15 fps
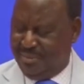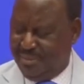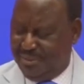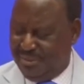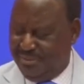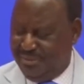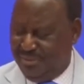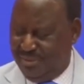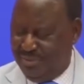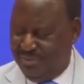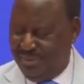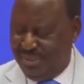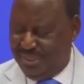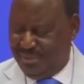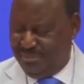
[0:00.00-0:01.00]
because if we
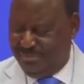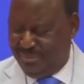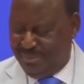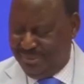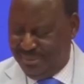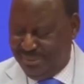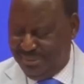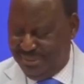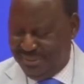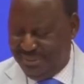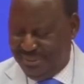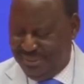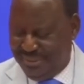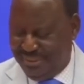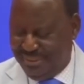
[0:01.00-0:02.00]
don't wake up,
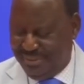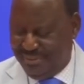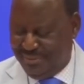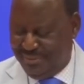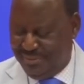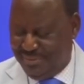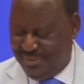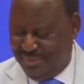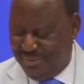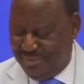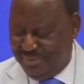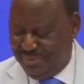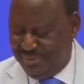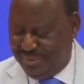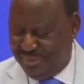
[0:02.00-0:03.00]
we're
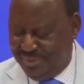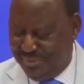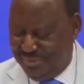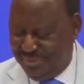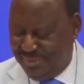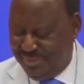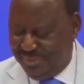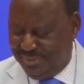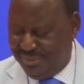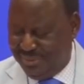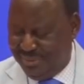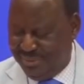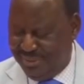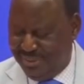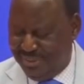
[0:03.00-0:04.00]
going to continue
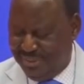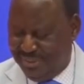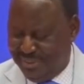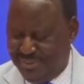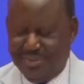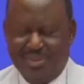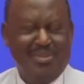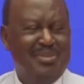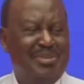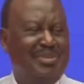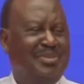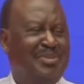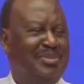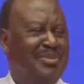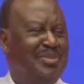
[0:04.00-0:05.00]

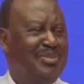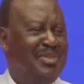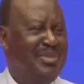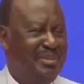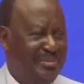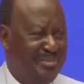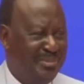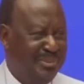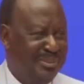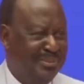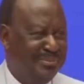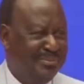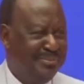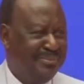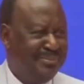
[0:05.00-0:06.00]
to sleep.
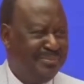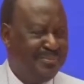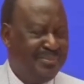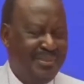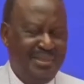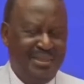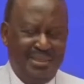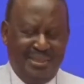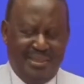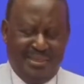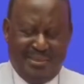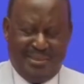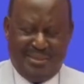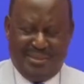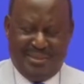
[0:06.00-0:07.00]

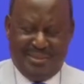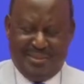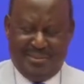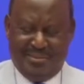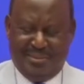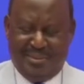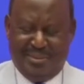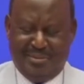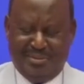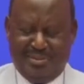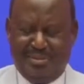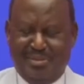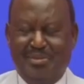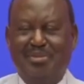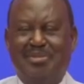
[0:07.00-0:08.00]
There
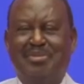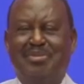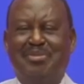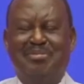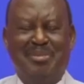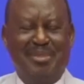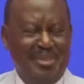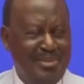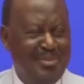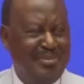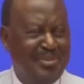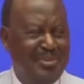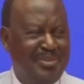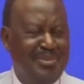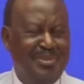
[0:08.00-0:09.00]
are many
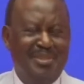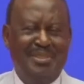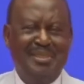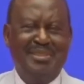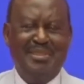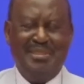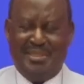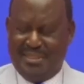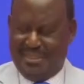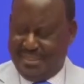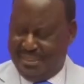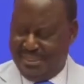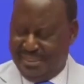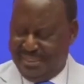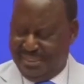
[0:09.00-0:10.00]

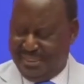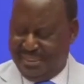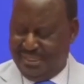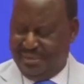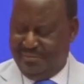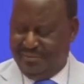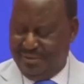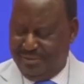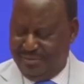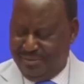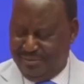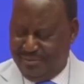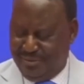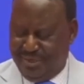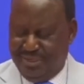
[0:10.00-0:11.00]
opportunities that are
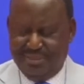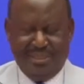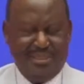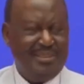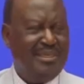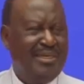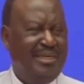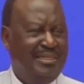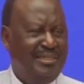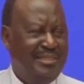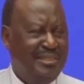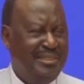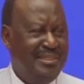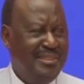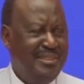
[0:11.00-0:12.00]
available for us as a
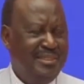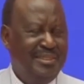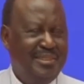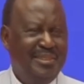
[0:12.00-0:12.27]
country.